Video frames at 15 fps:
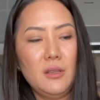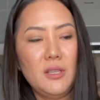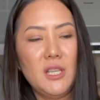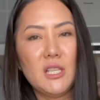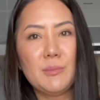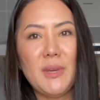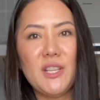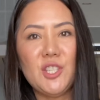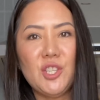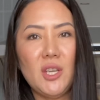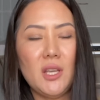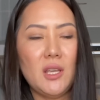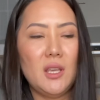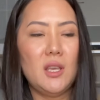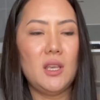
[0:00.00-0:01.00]
Here's my
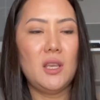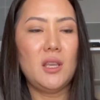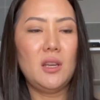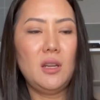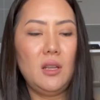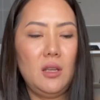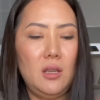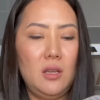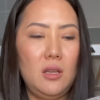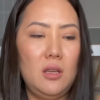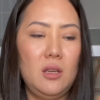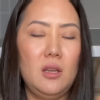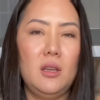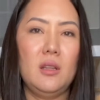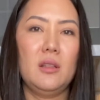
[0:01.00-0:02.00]
chicken.
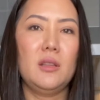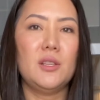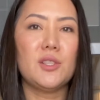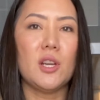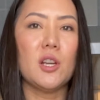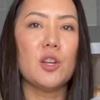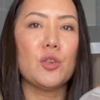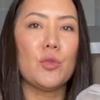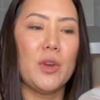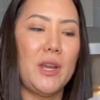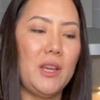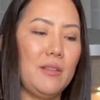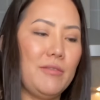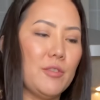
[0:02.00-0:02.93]
These are great